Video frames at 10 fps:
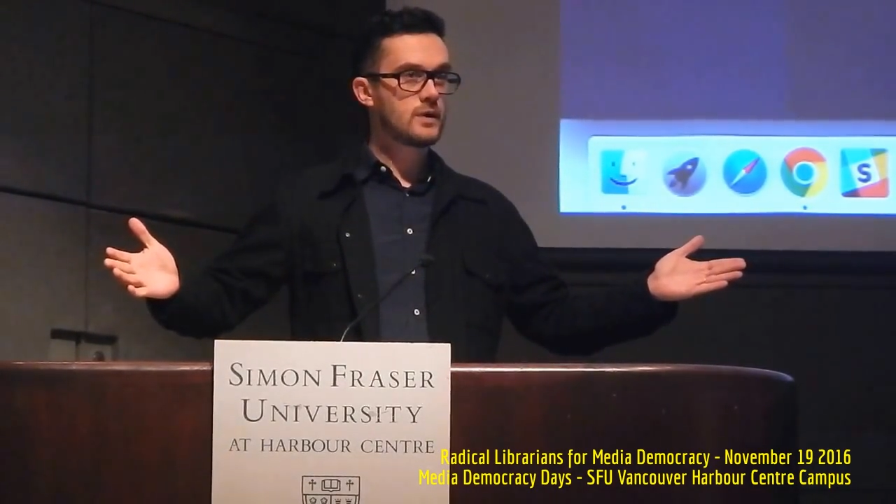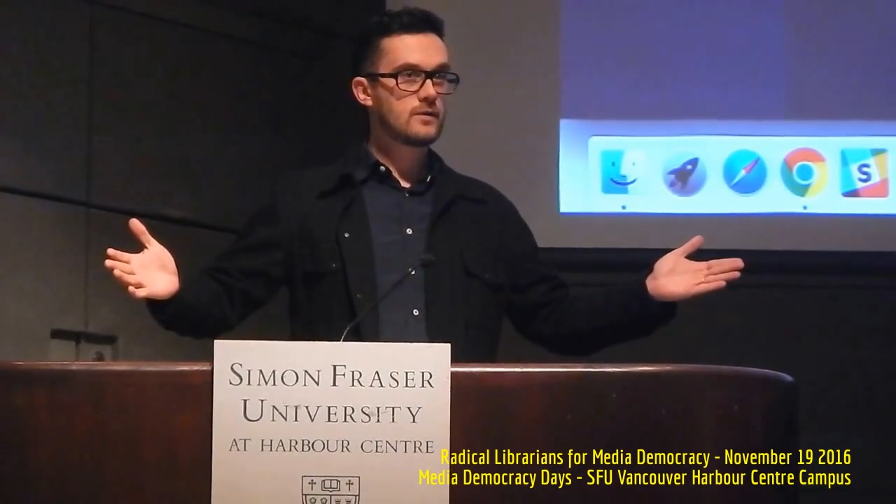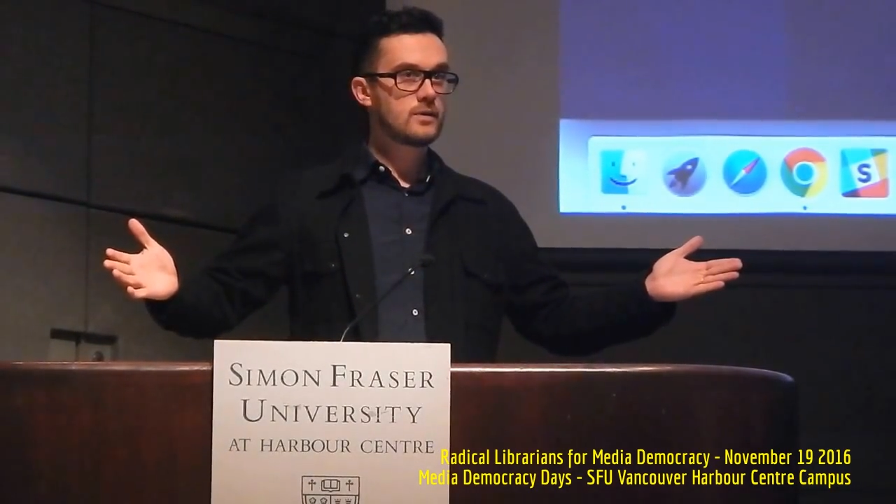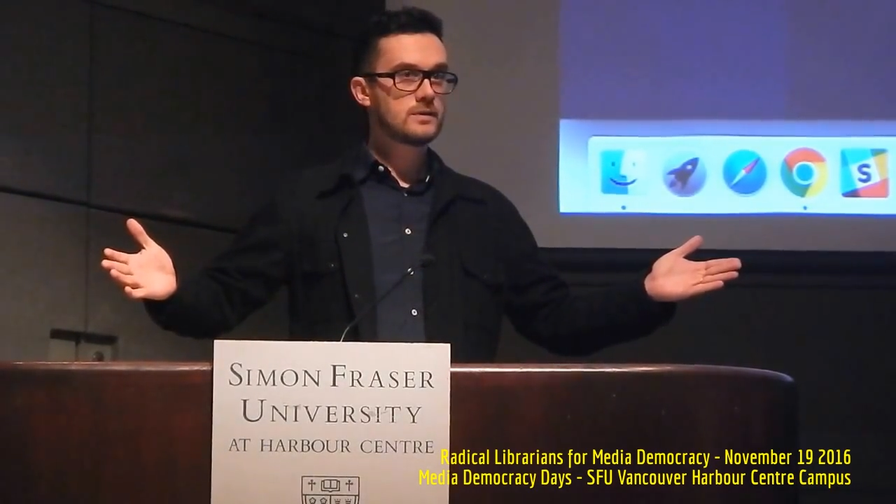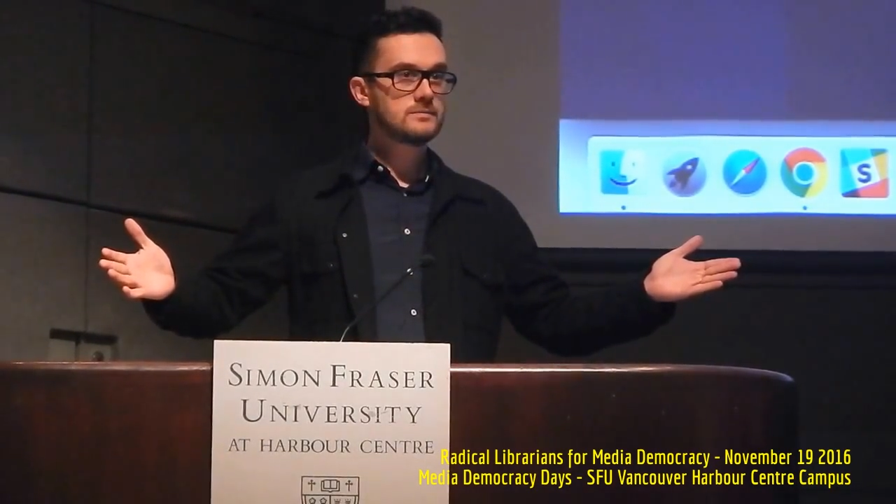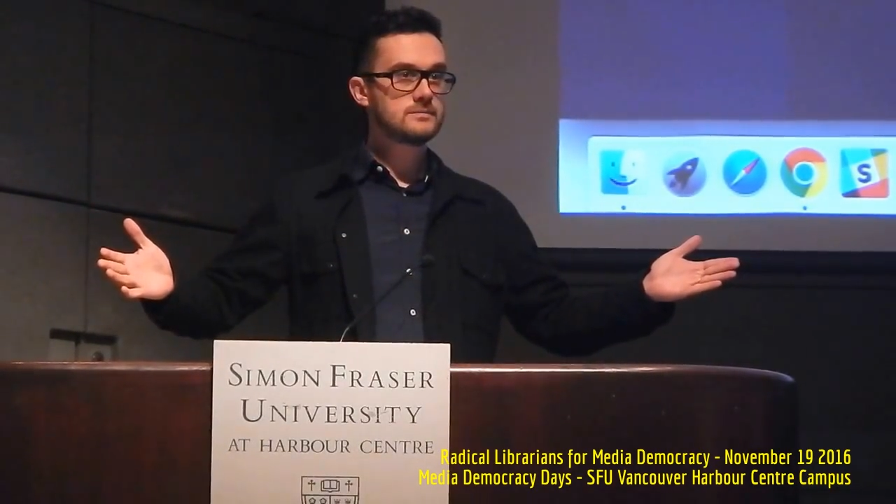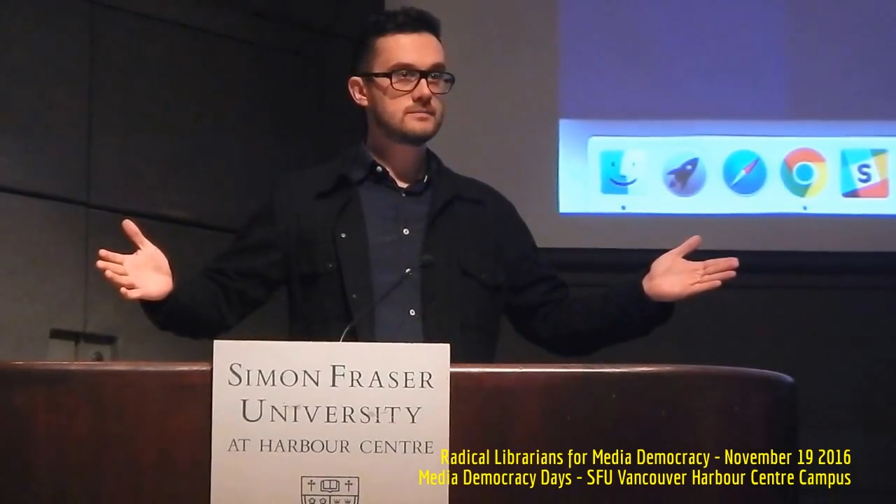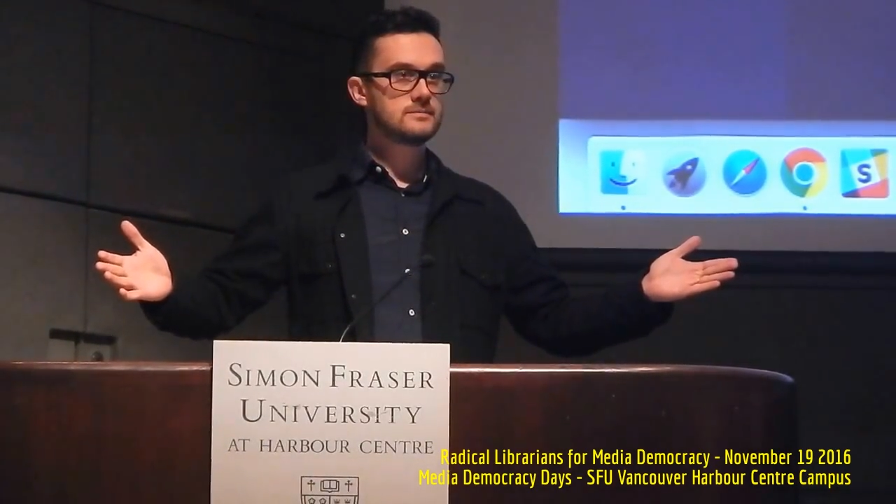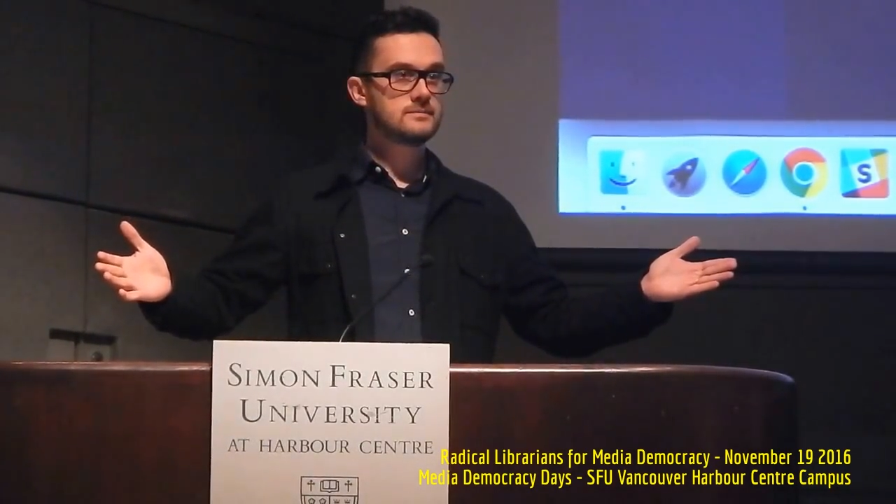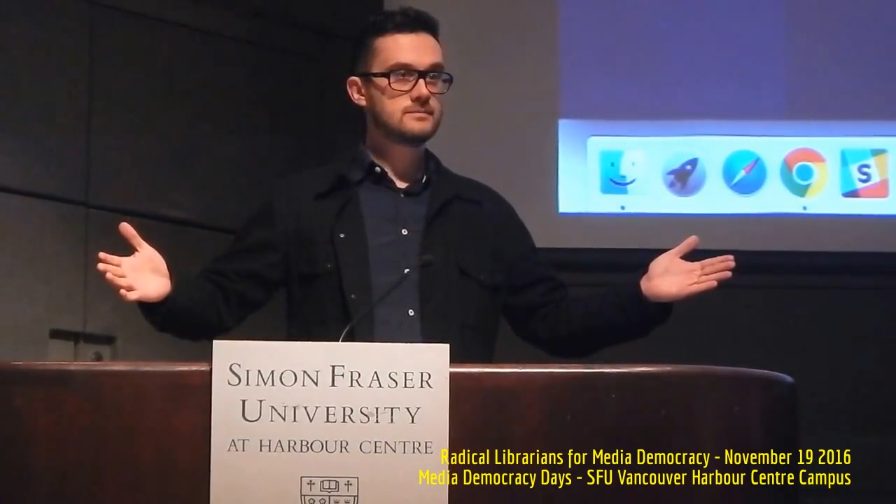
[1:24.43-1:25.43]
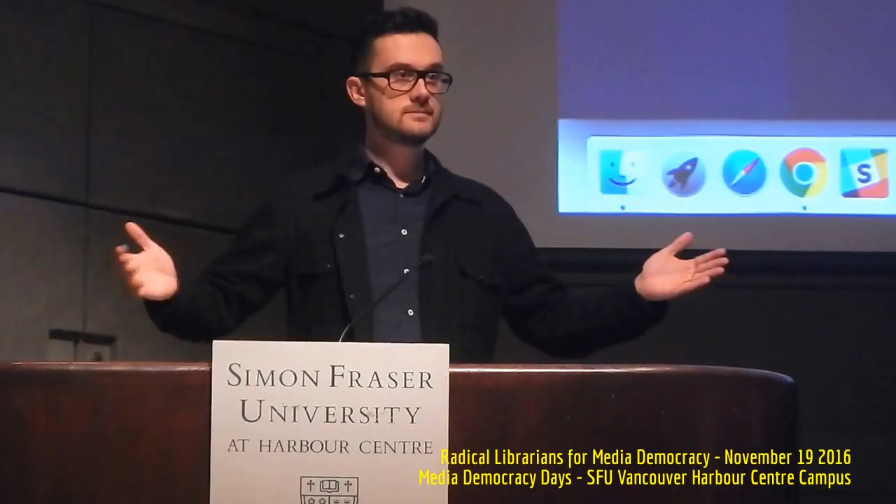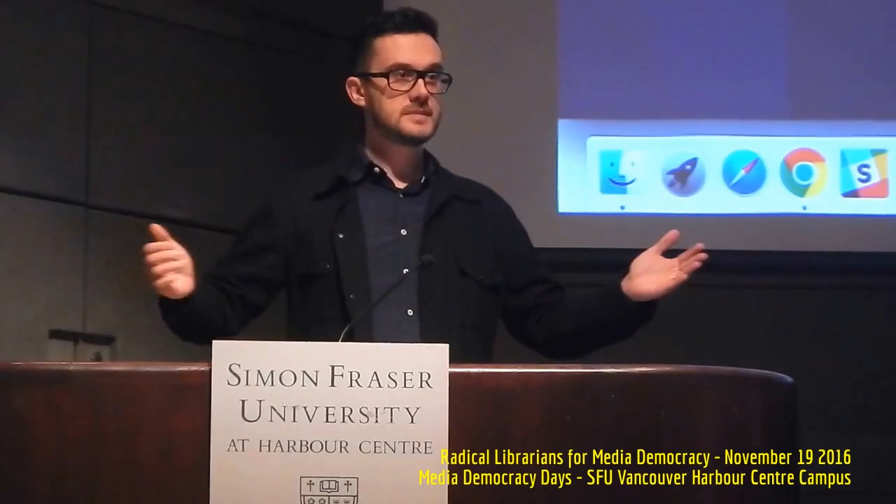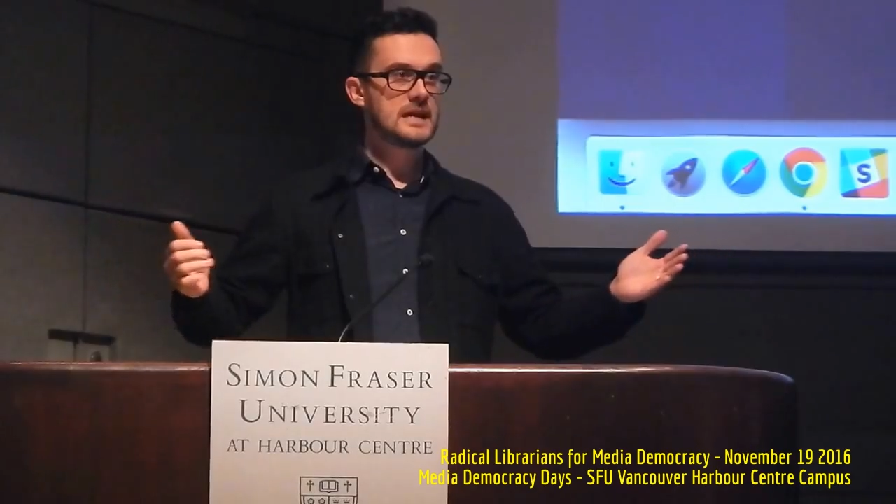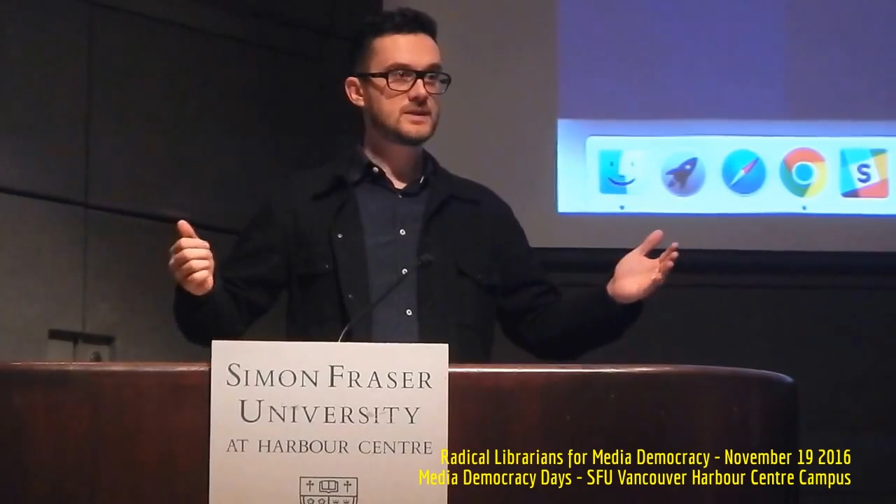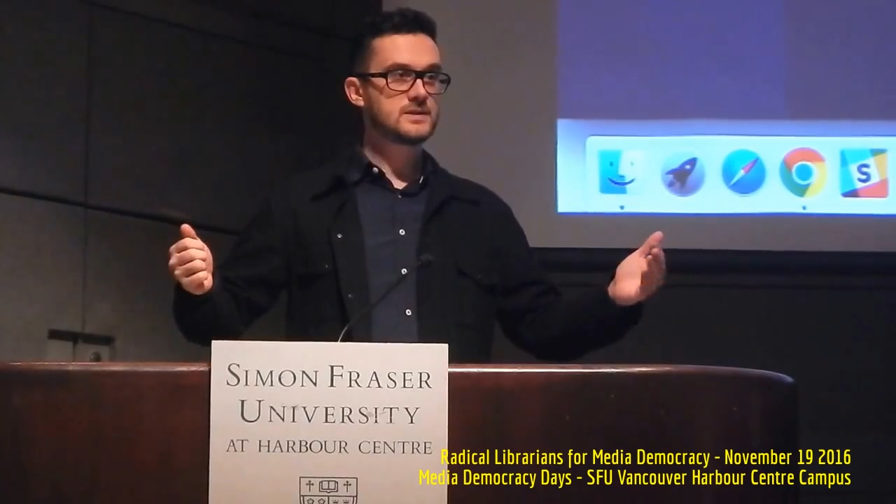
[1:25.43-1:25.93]
everyone.
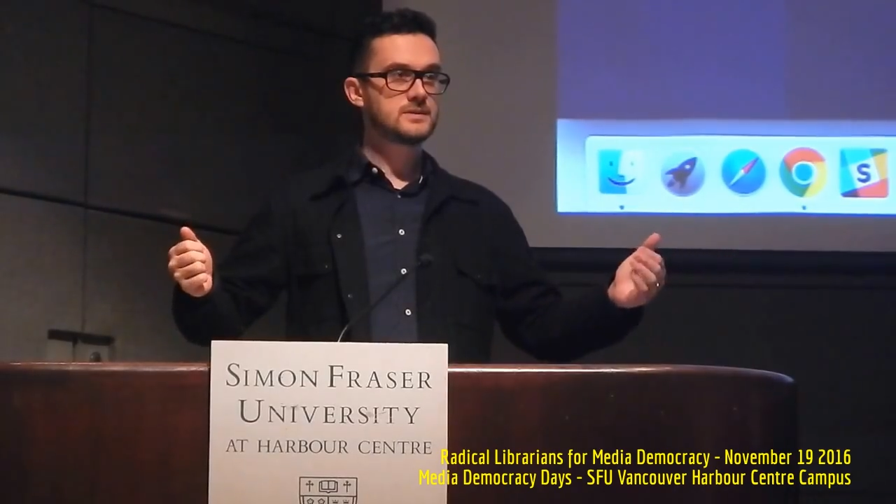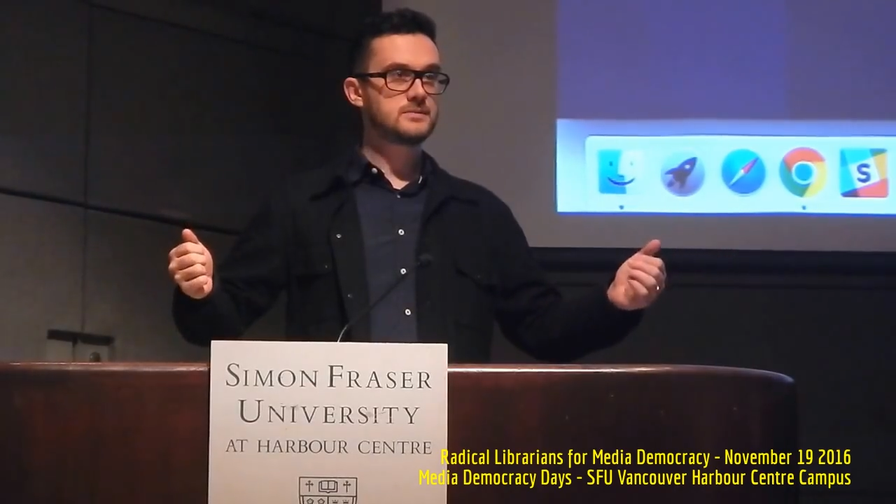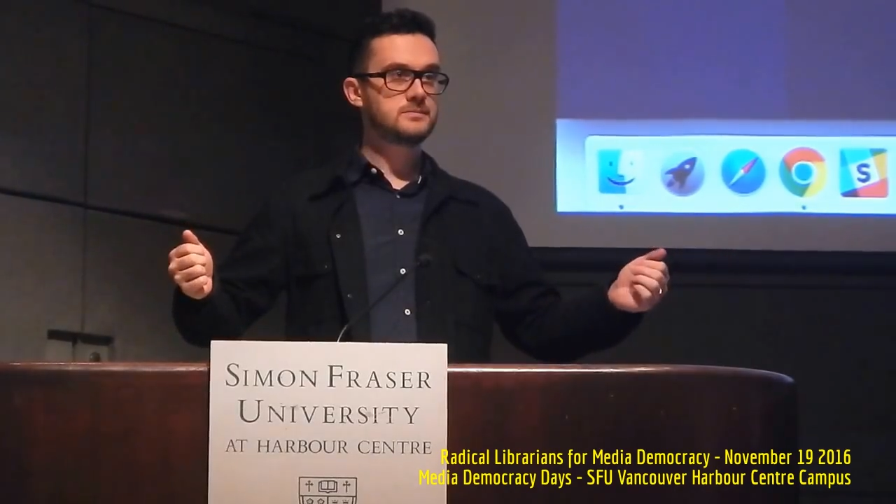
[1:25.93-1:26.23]
Yes?